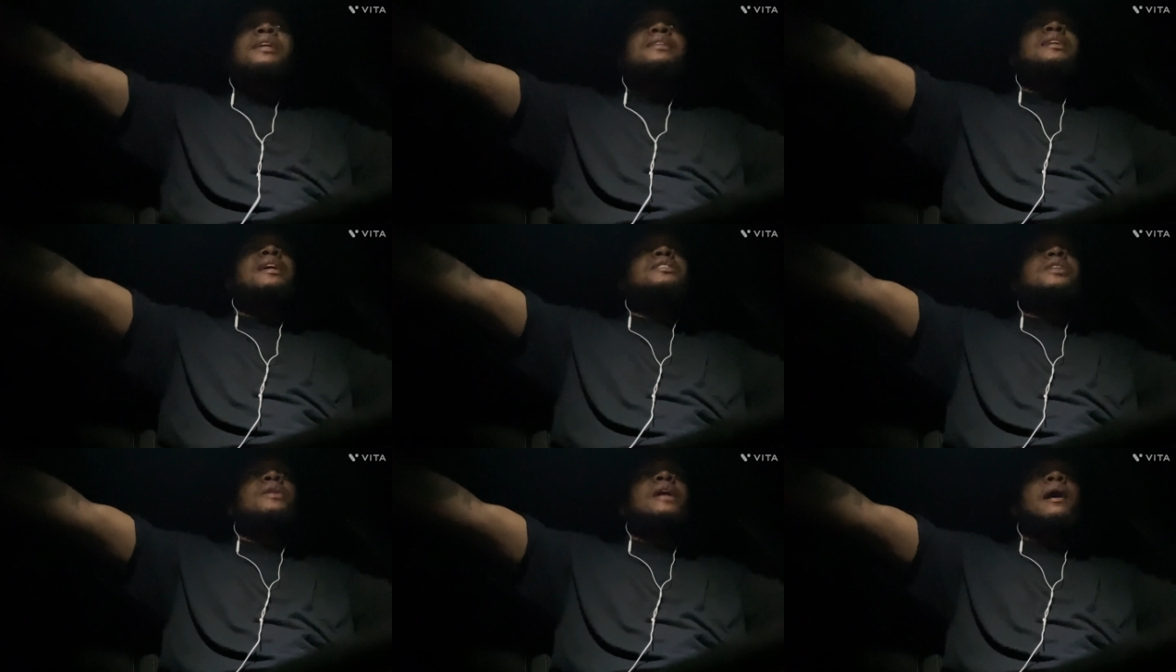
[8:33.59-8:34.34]
to
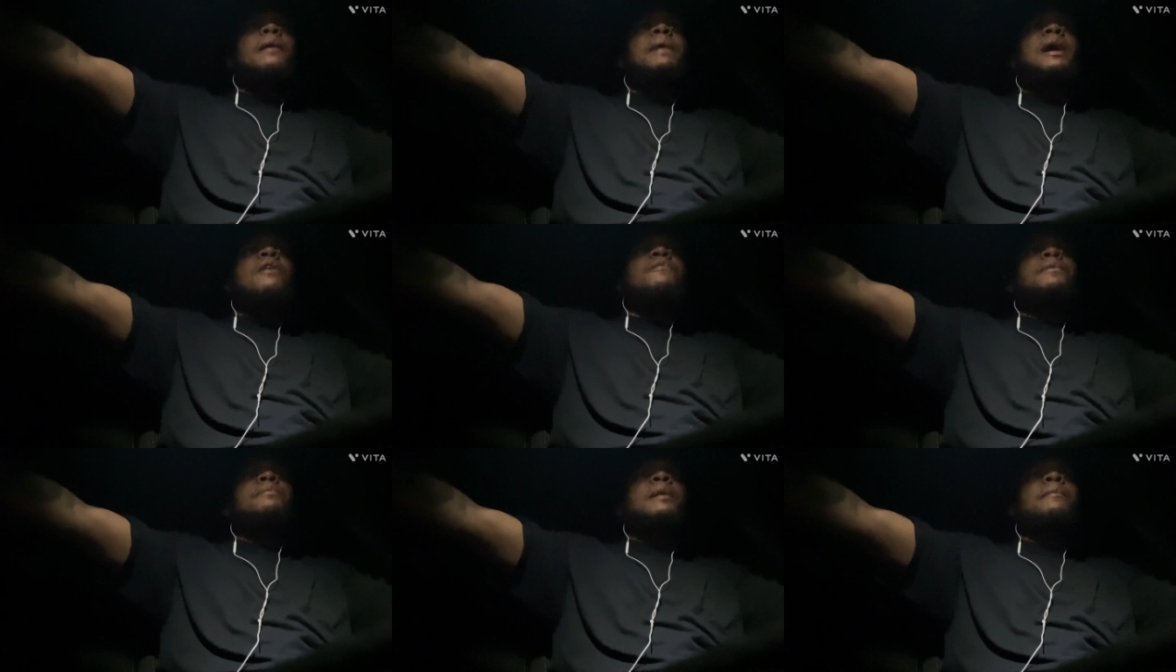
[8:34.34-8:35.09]
get your damn mail
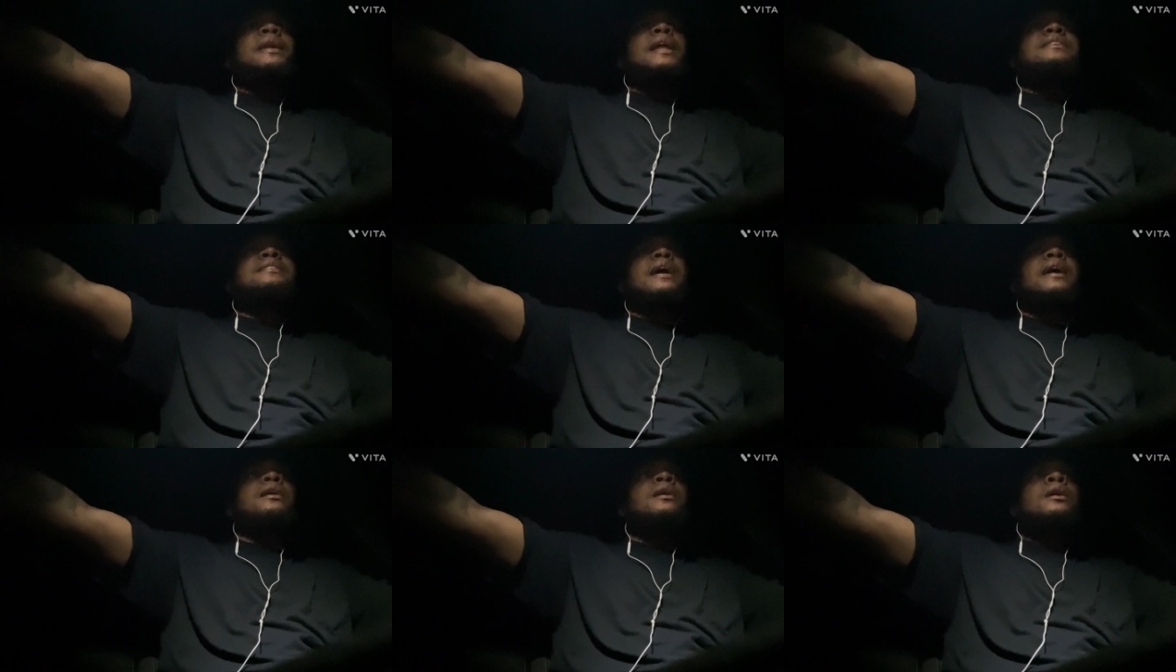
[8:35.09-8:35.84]
from them, and they
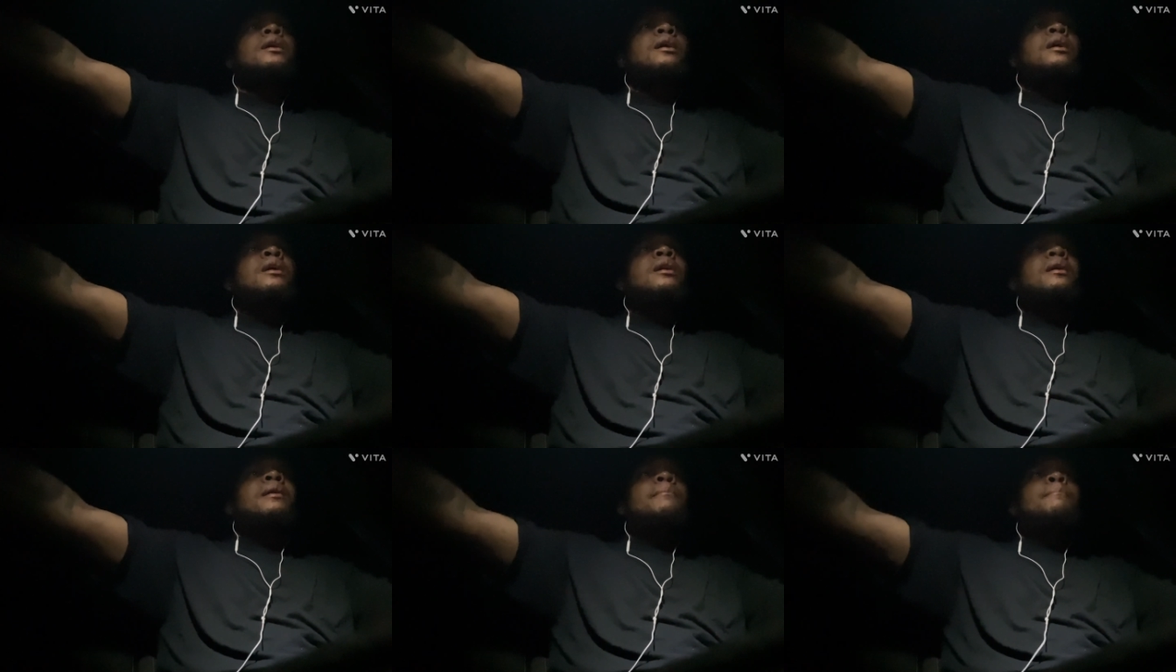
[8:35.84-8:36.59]
say,
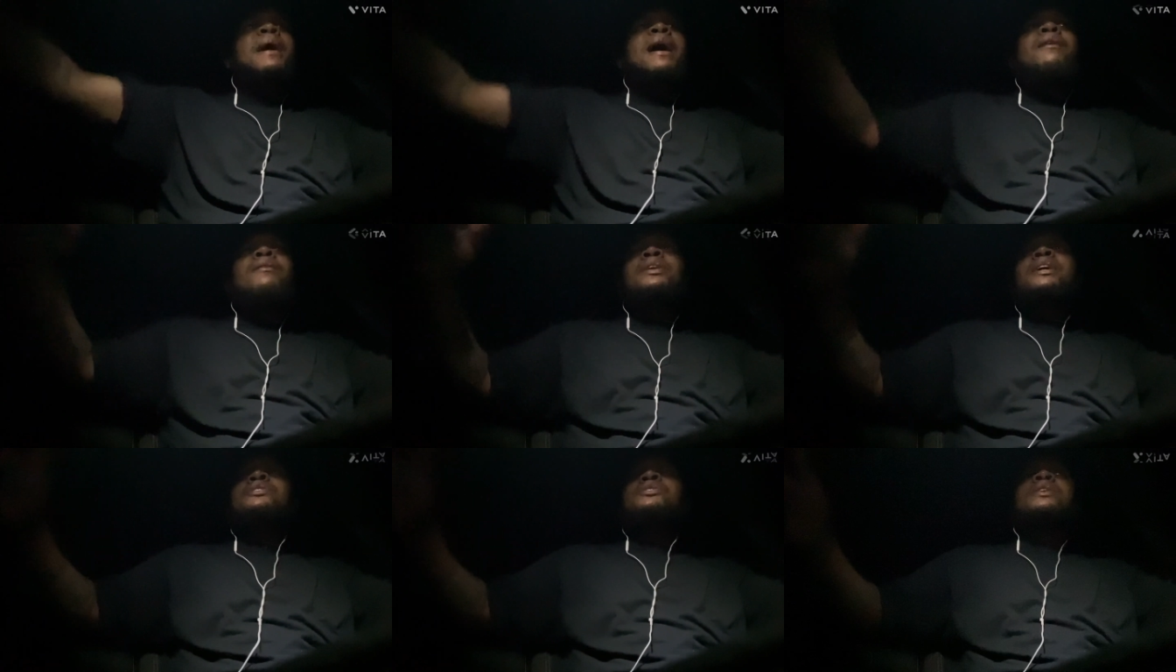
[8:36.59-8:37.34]
man, I don't
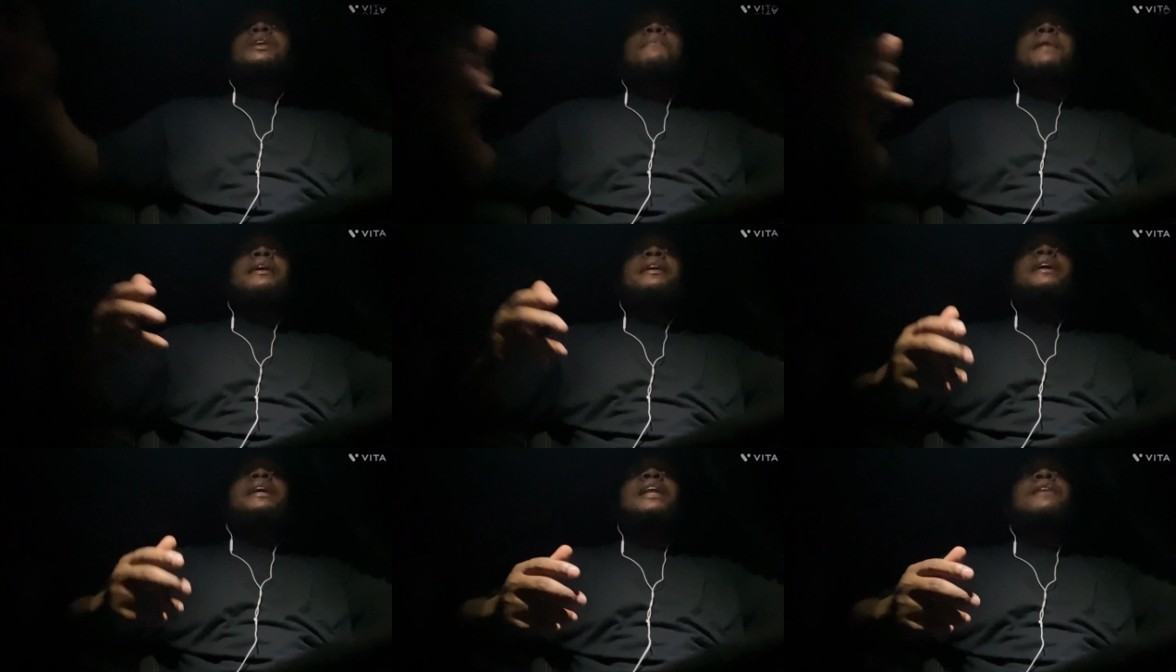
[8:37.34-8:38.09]
need you to come out
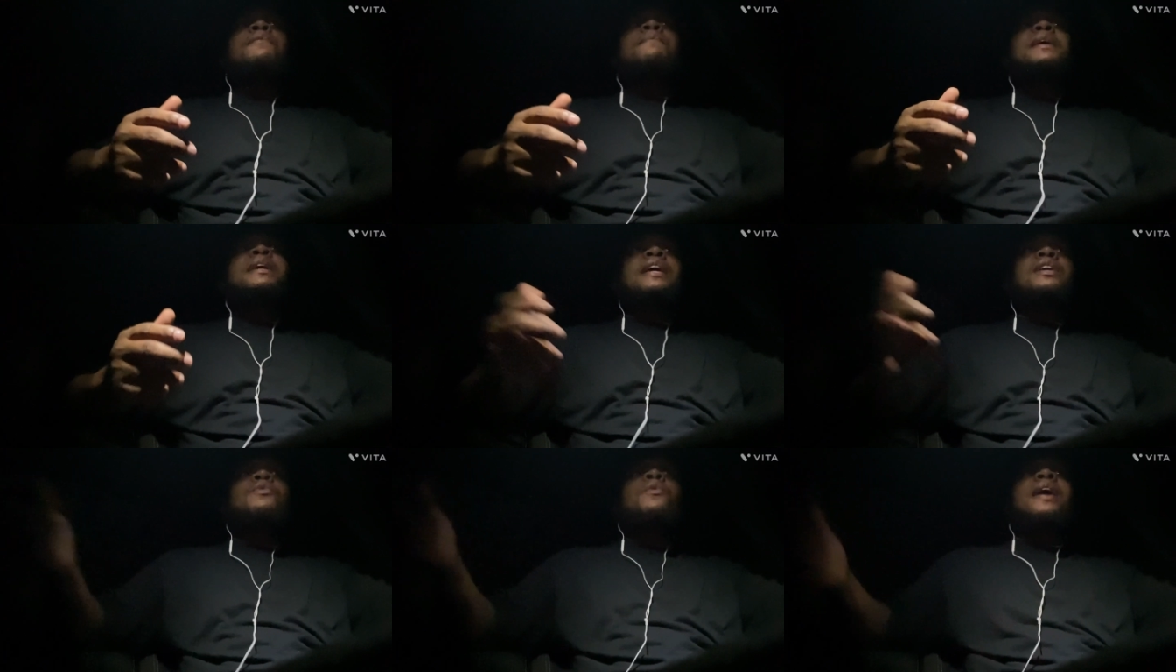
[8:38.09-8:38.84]
here and get it from me.
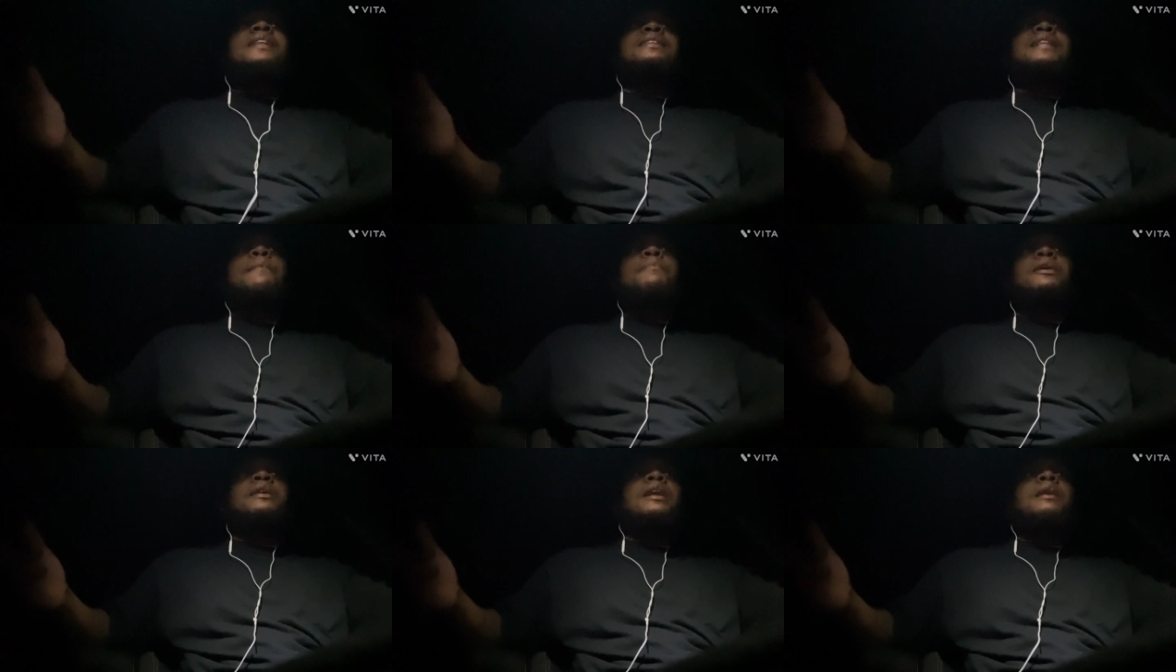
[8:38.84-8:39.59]
Can you wait till I
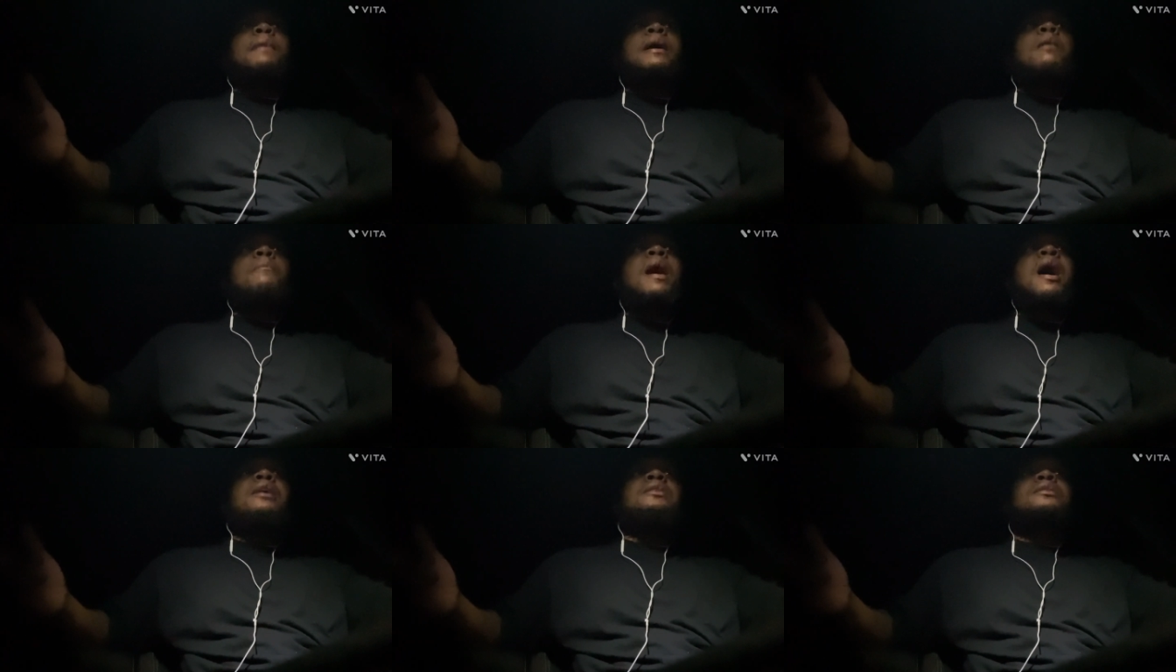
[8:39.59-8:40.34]
put it in the
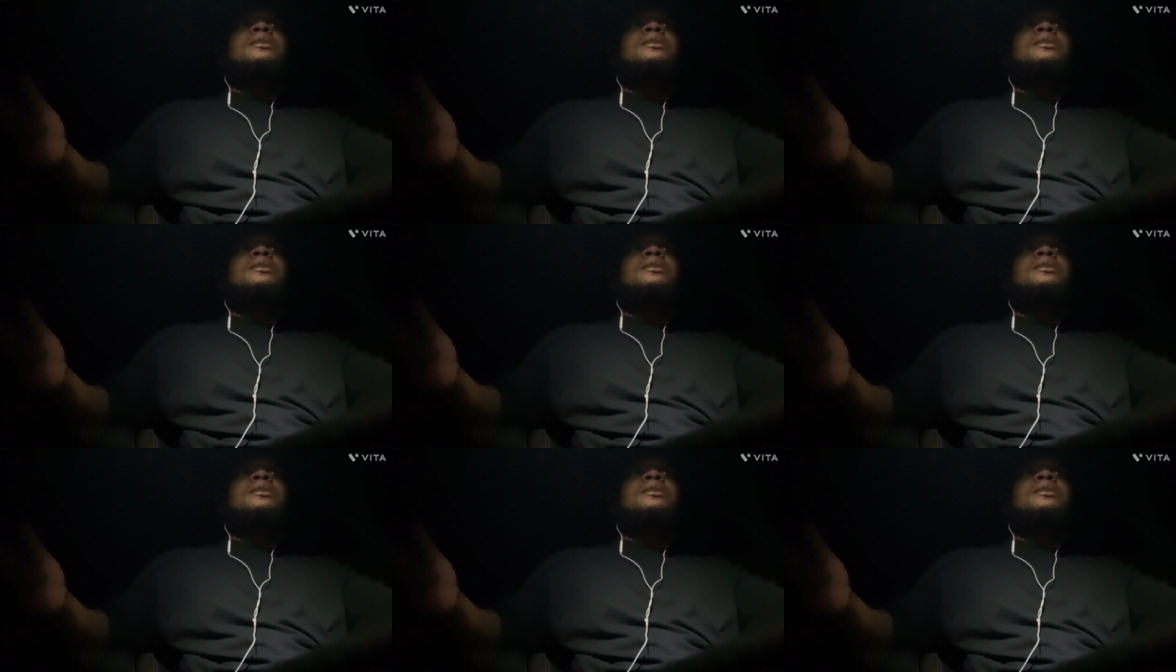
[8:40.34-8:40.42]
mailbox?